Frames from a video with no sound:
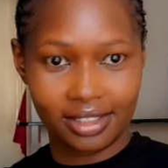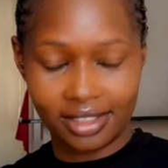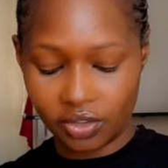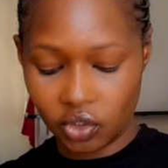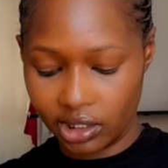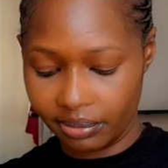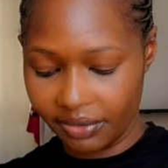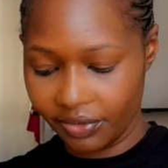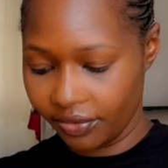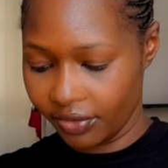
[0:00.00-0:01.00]
is actually my
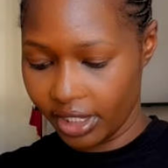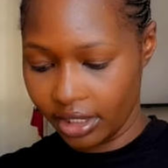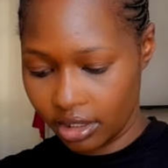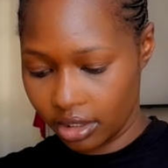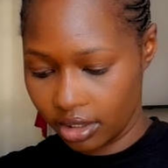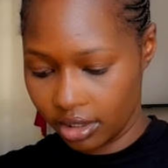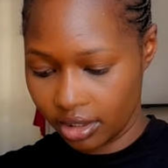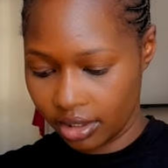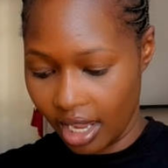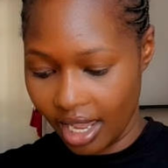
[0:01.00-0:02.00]
favorite.
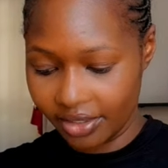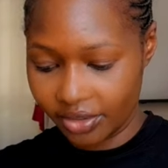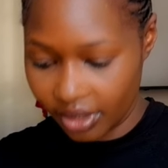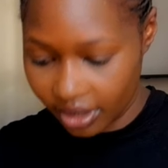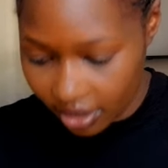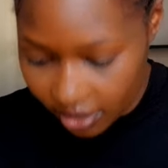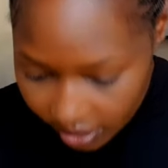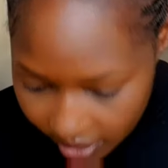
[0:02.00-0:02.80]
I saw it and